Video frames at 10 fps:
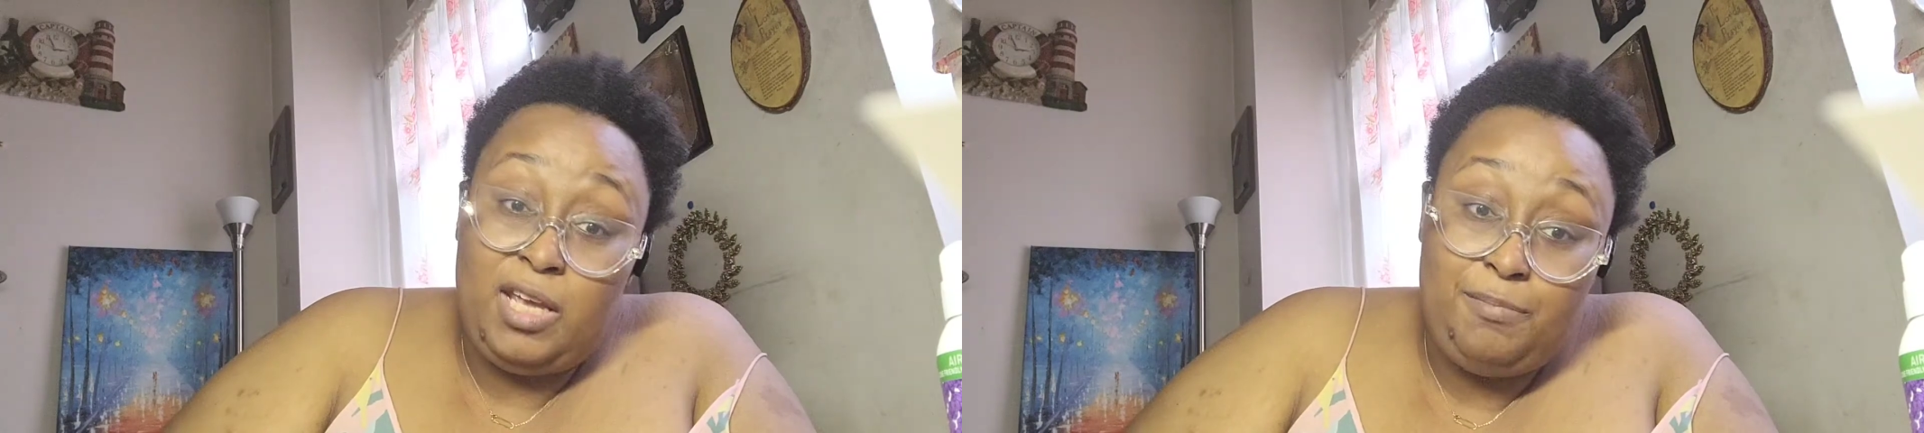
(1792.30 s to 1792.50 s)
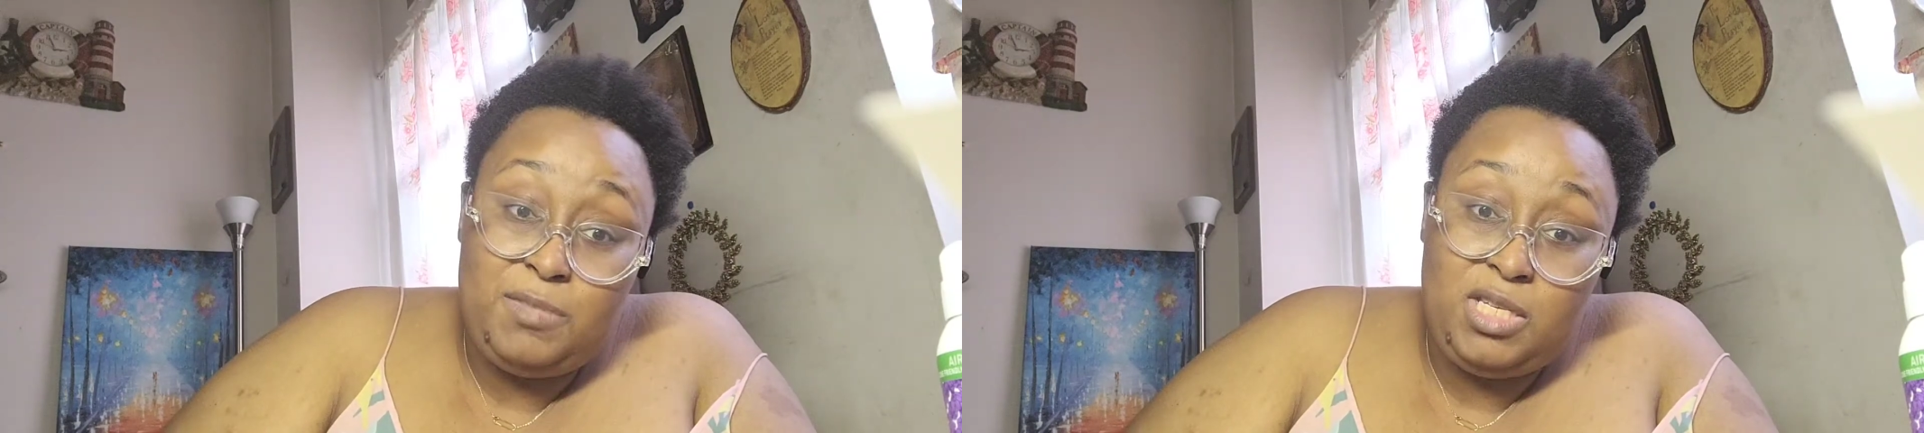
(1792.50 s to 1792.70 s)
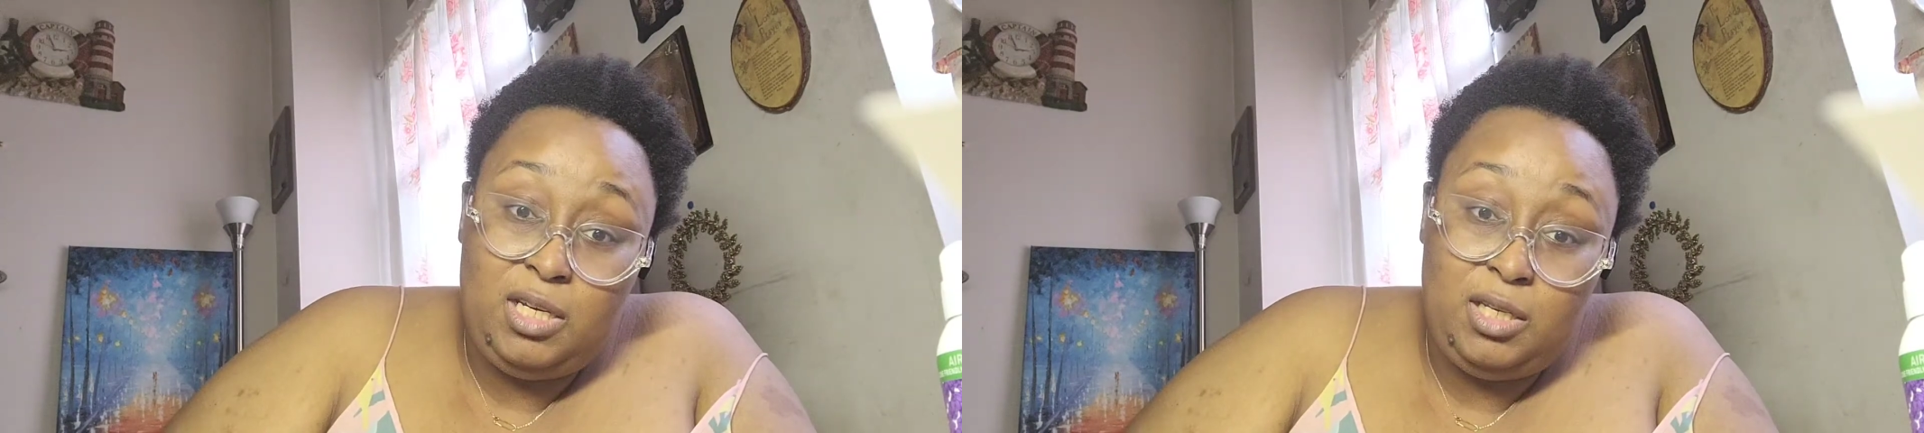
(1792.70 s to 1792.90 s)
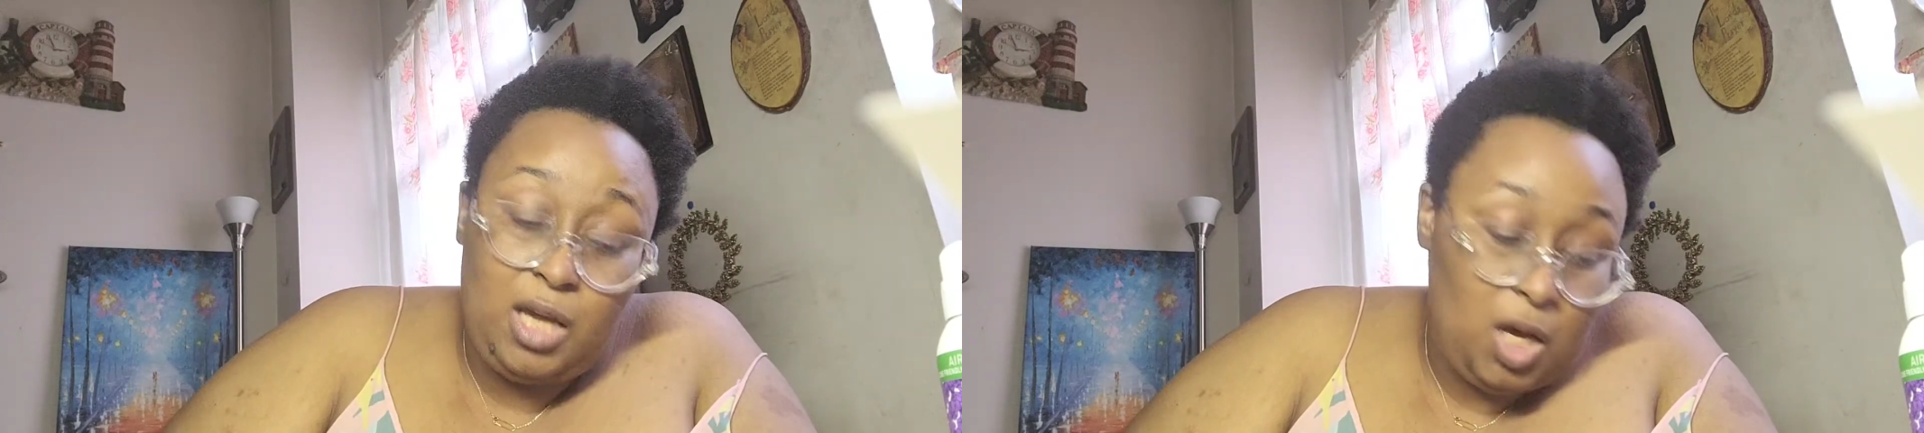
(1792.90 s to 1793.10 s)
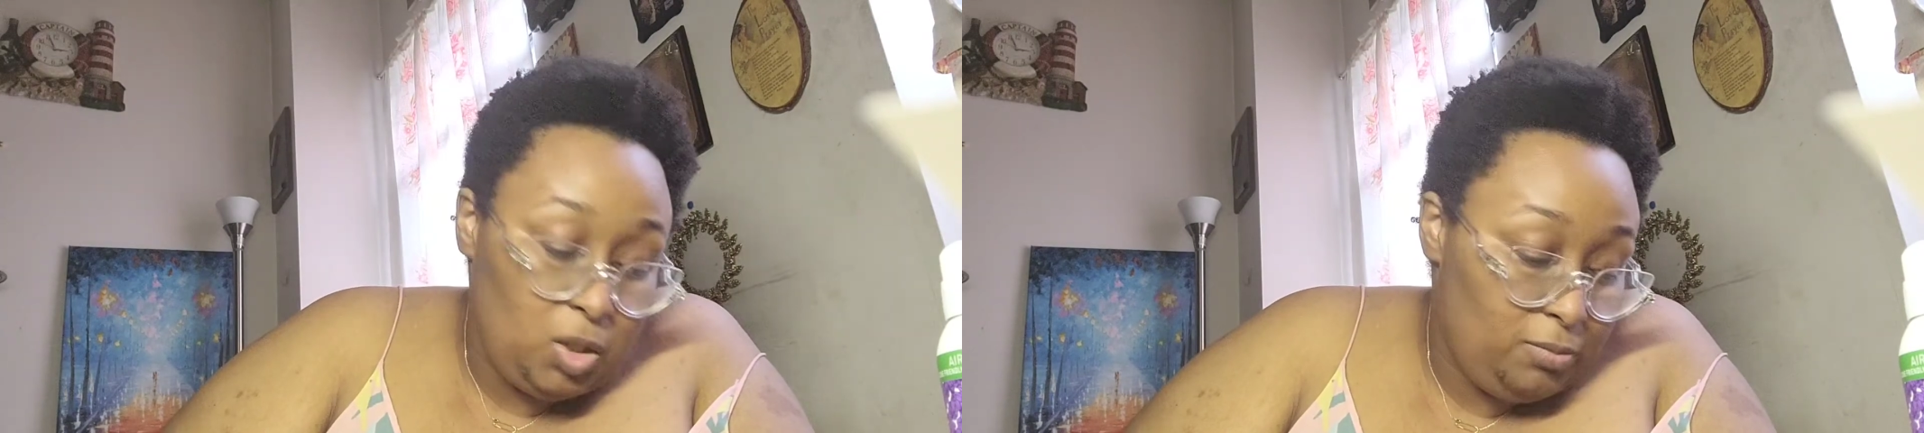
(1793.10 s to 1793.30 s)
emptied
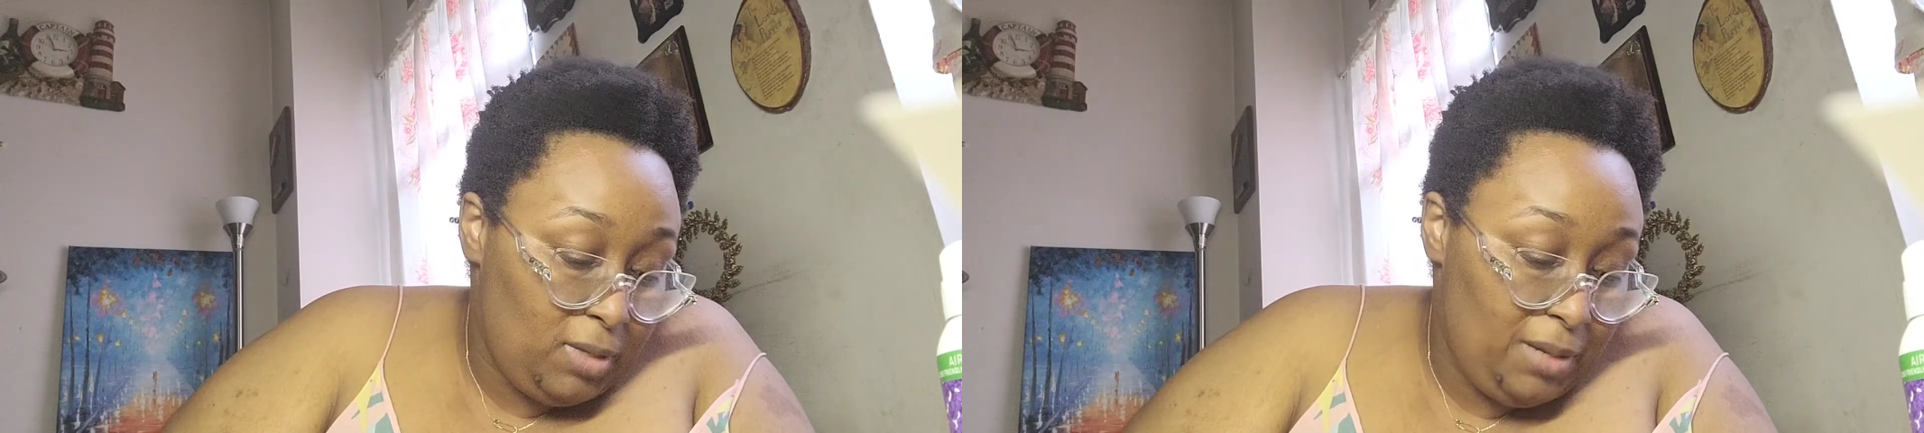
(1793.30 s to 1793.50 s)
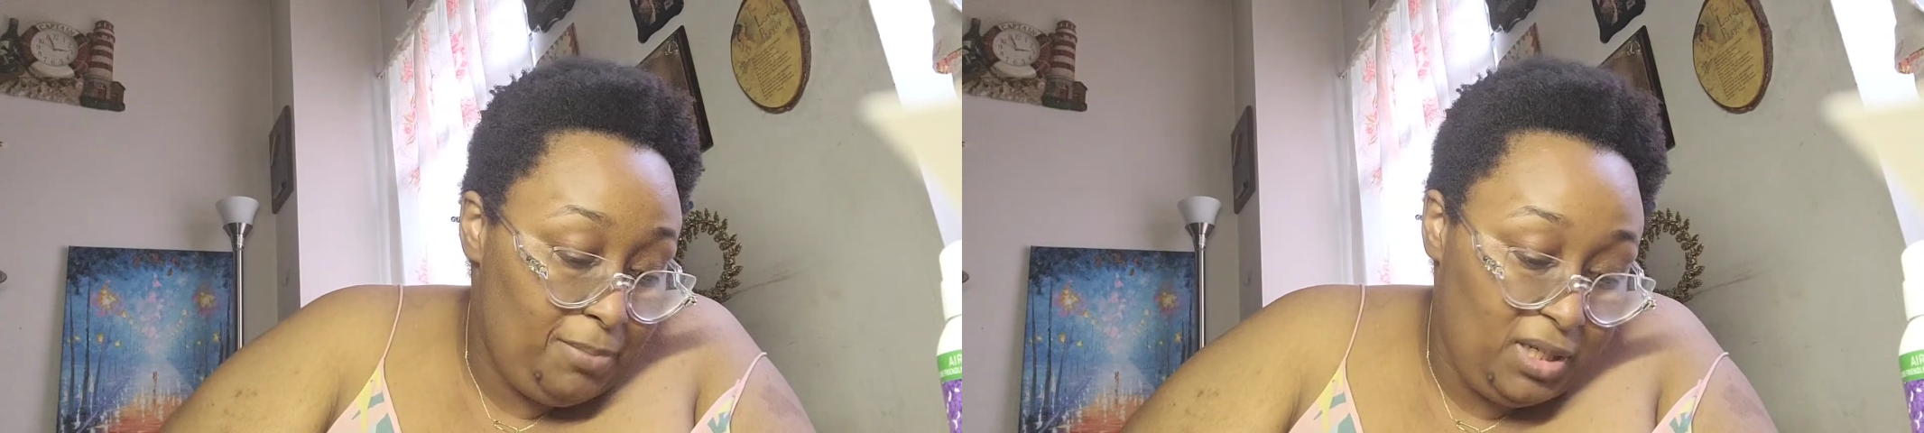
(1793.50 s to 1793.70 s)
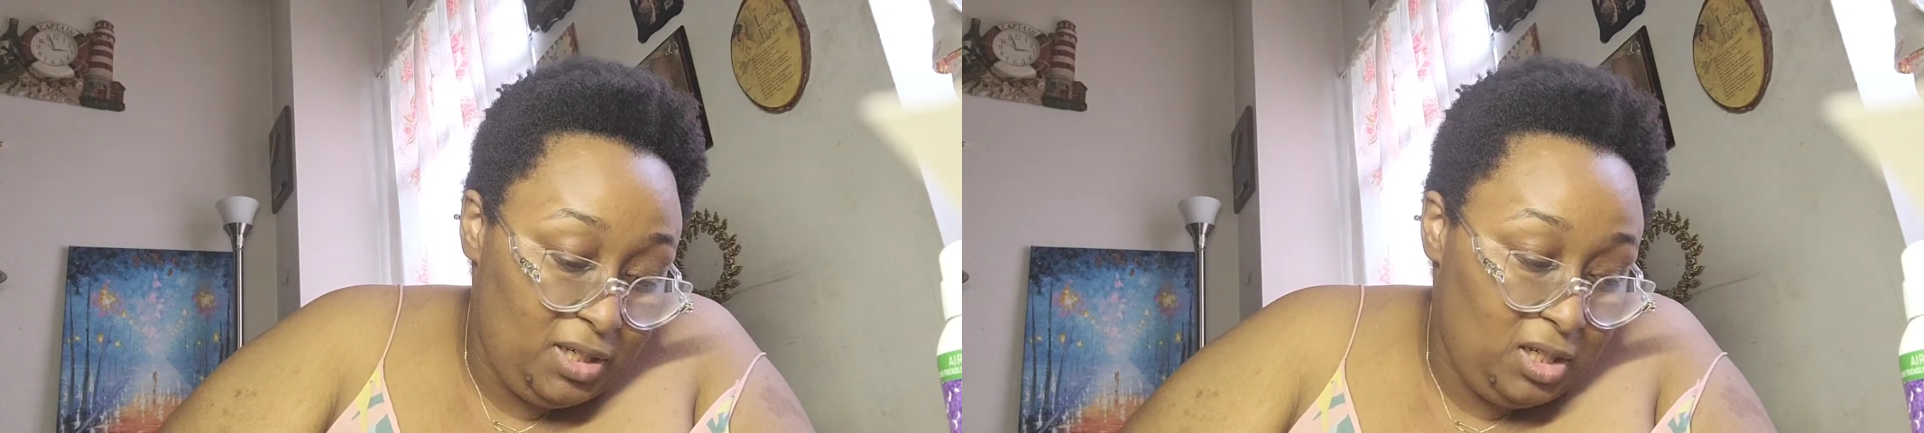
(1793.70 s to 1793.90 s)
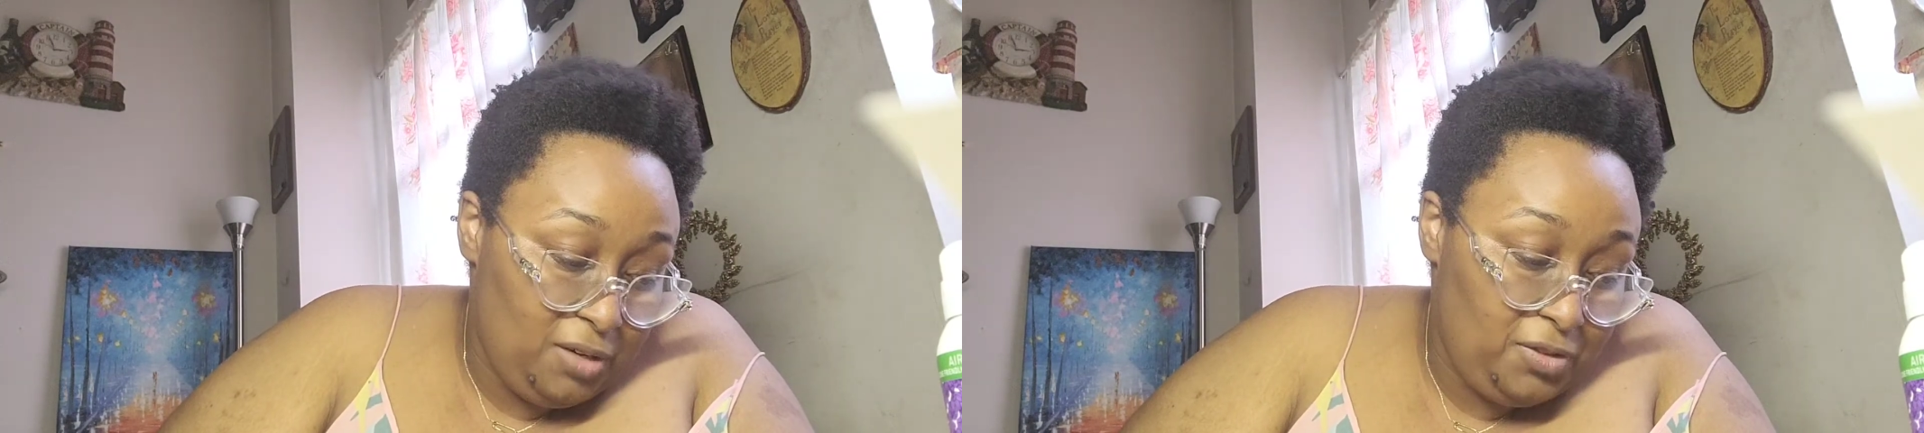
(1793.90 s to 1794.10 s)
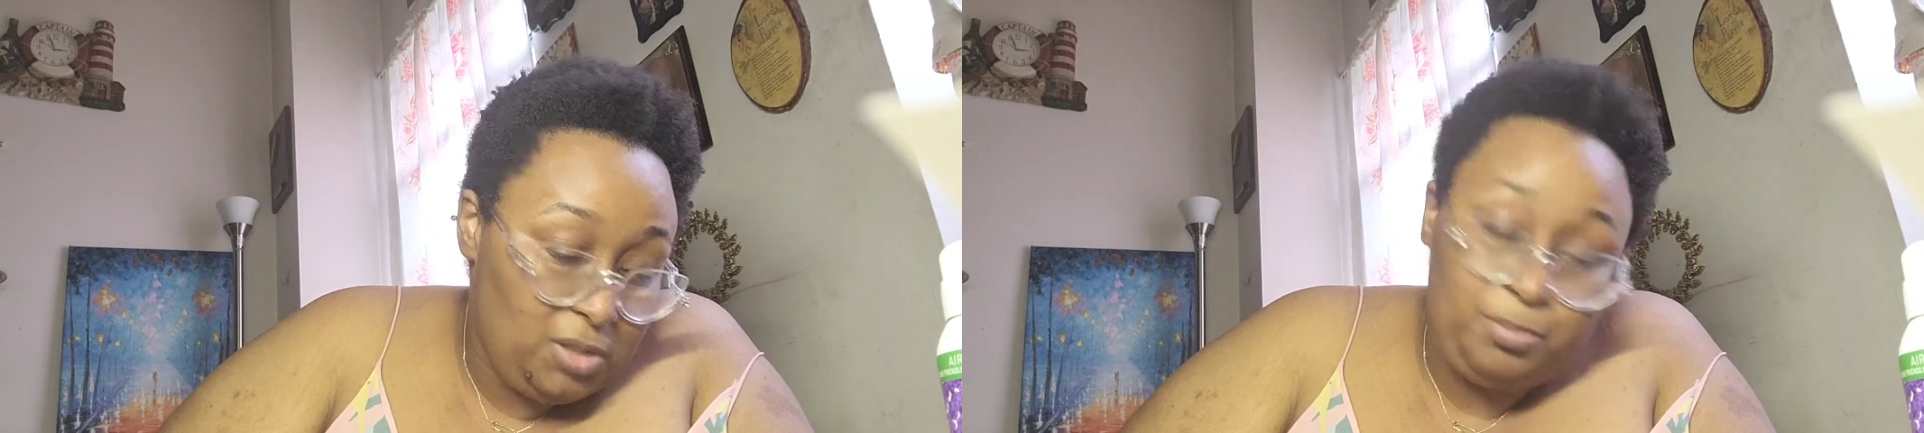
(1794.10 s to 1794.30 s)
out my bin
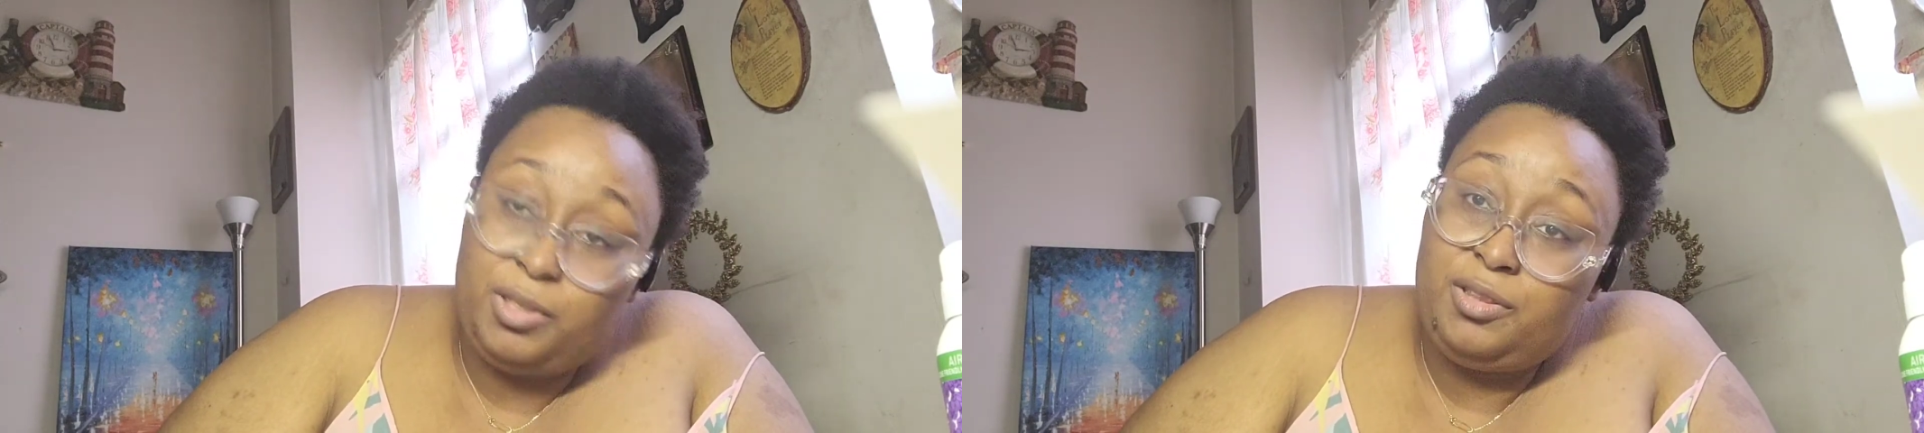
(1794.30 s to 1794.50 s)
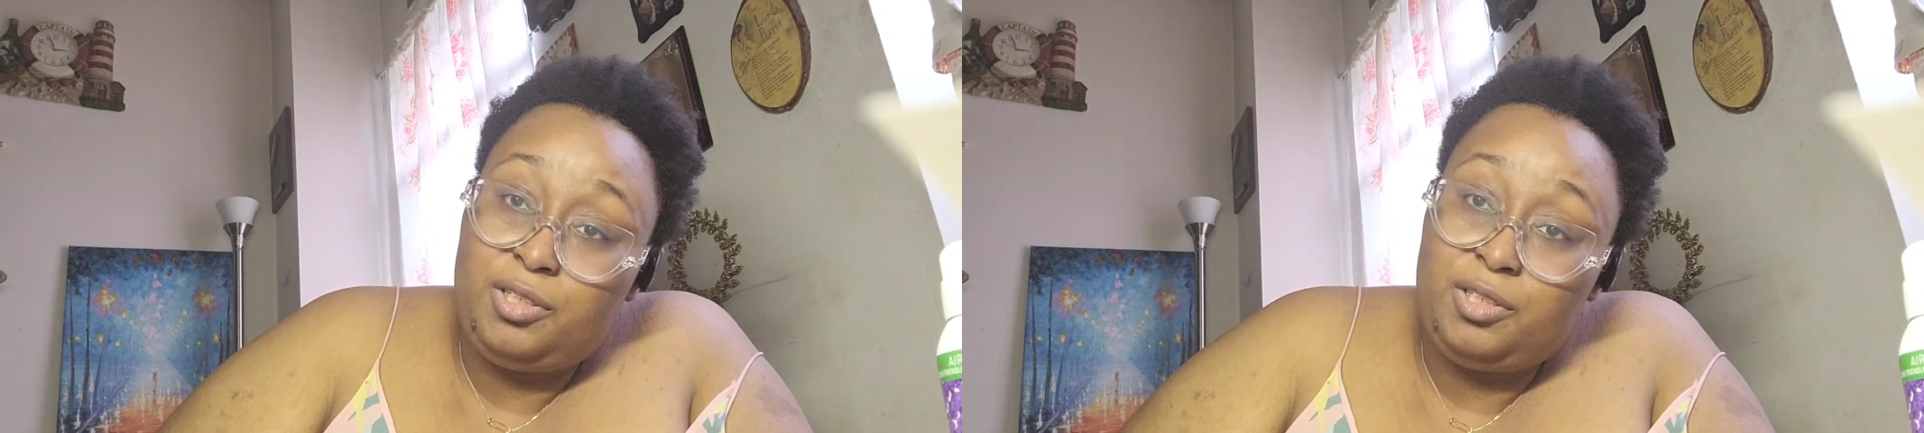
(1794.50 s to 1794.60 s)
enough to put